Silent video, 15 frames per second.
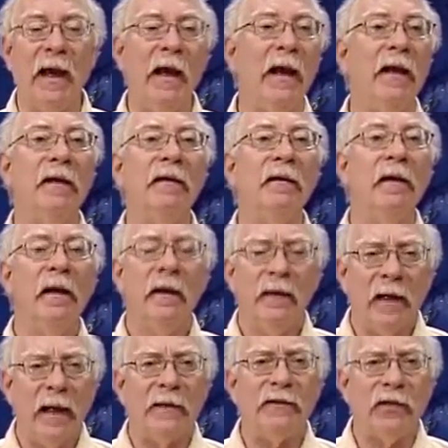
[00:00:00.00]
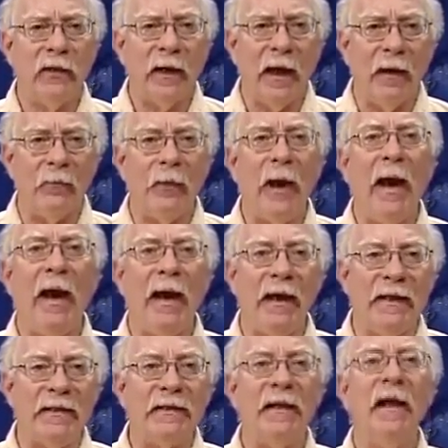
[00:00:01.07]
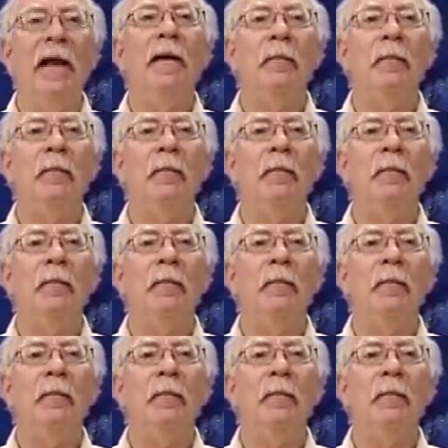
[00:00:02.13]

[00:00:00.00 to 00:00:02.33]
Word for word: and not to campaigns,